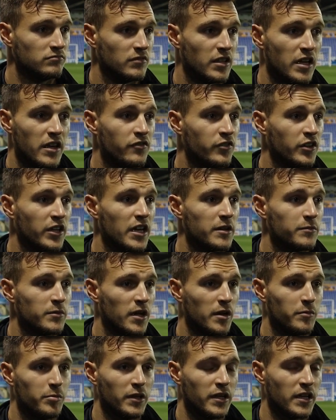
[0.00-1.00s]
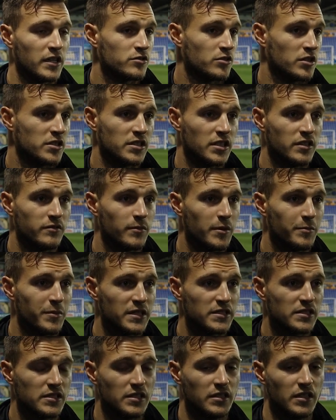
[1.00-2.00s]
every game that I play, I try to give my
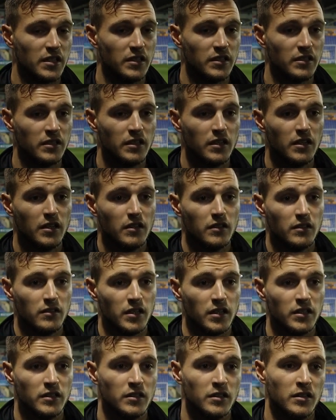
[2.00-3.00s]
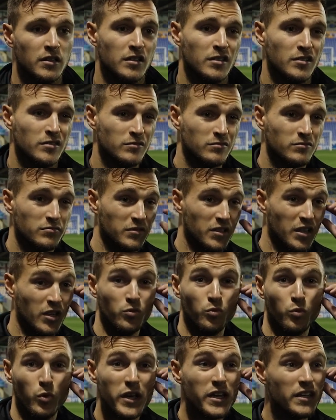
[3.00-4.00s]
best in and and uh,
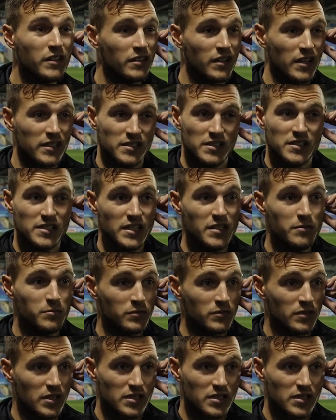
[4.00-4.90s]
and win as a team.